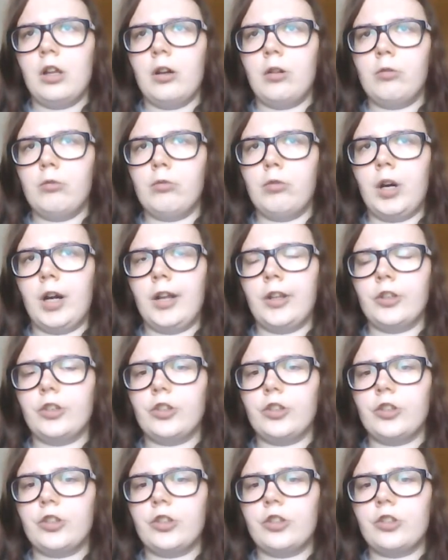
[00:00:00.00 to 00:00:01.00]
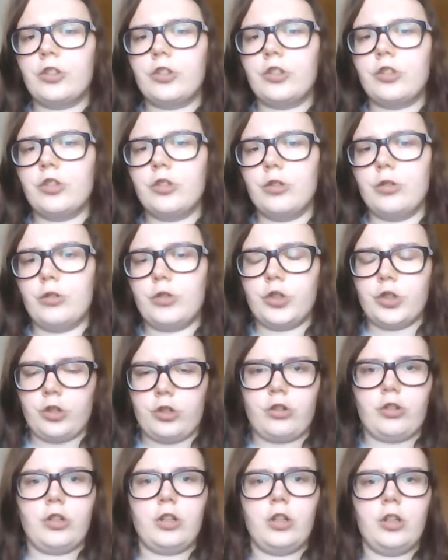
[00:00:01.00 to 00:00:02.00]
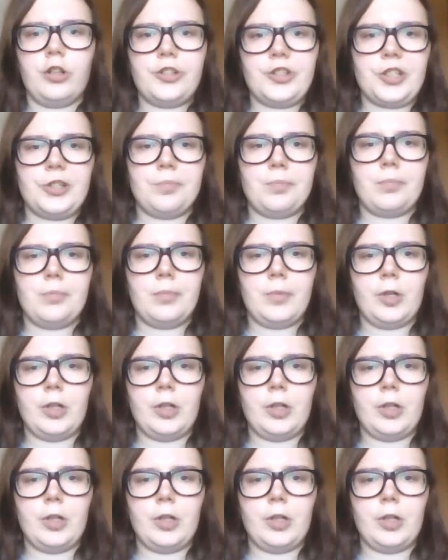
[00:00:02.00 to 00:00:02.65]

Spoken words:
went to journalism.